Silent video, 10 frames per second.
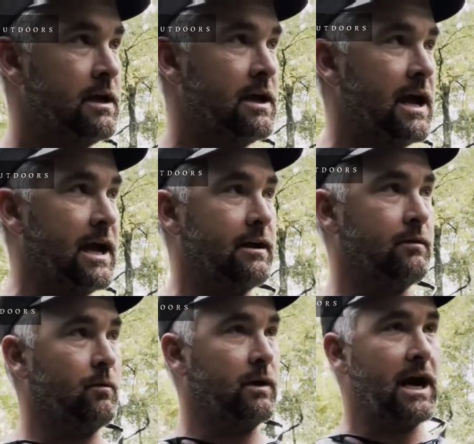And
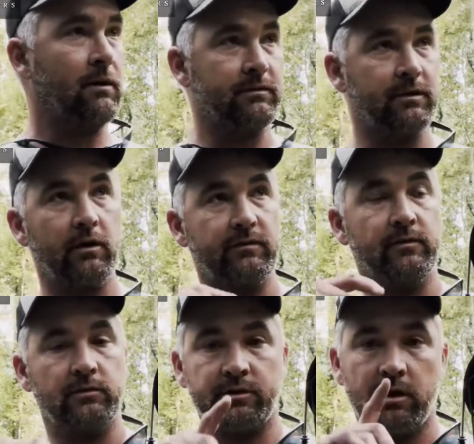when I would go to
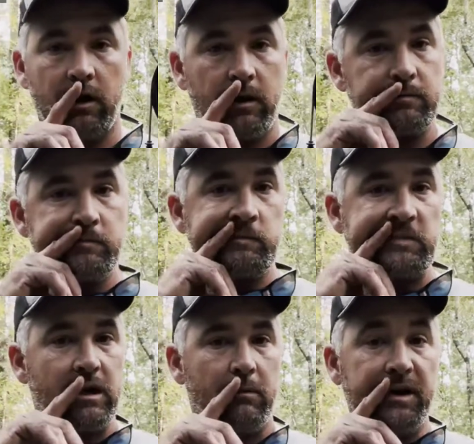full draw,
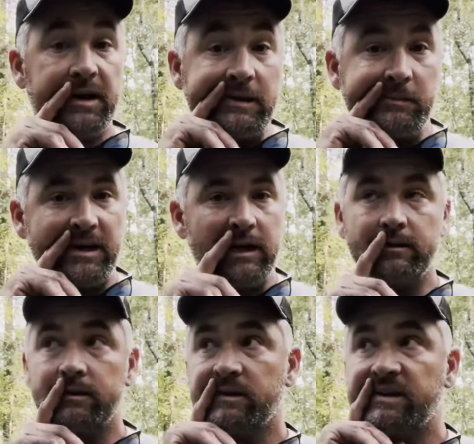a buddy of mine,
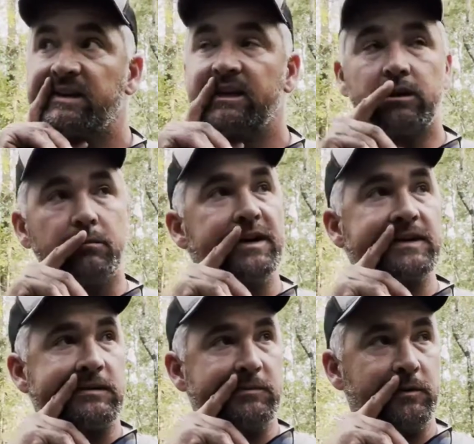he took a picture
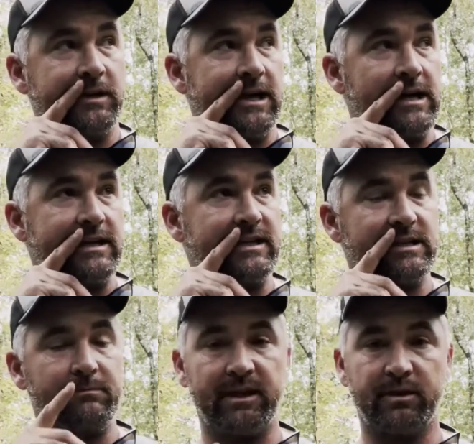of me one day. And he said,
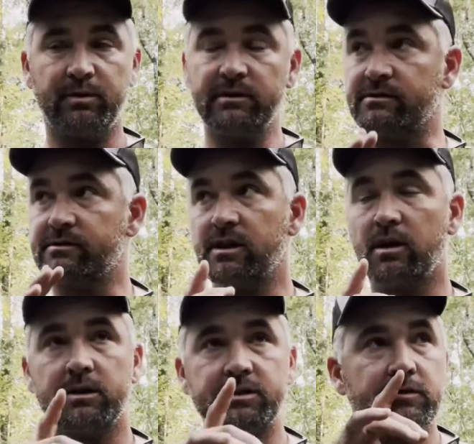man, you're putting so
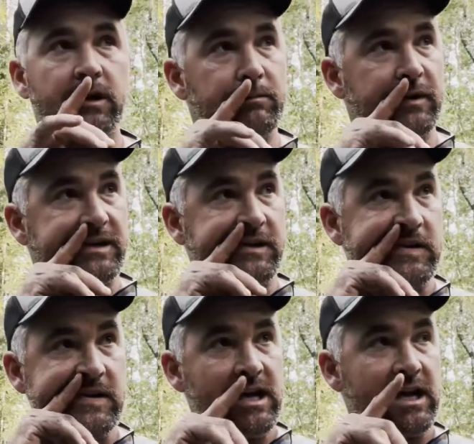much string pressure.
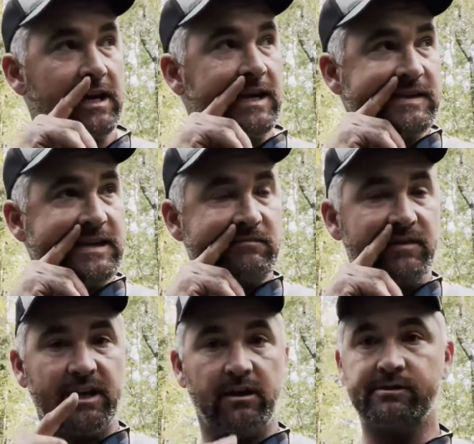And I see it in
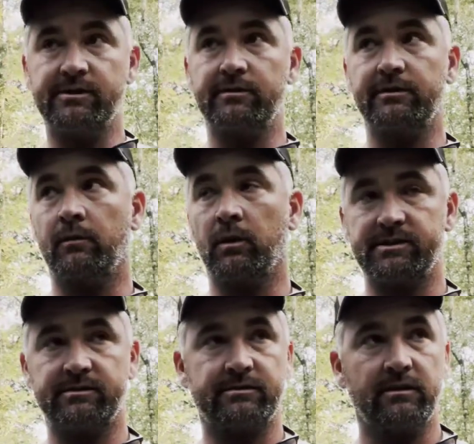videos too, watch
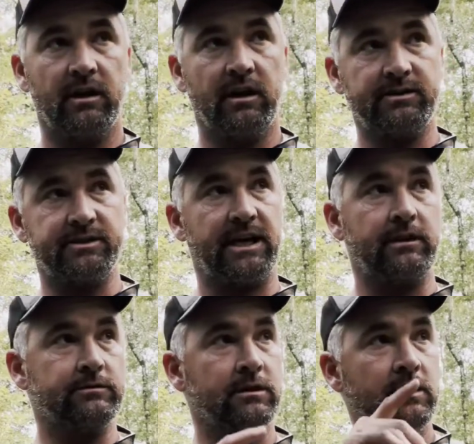these hunting channels.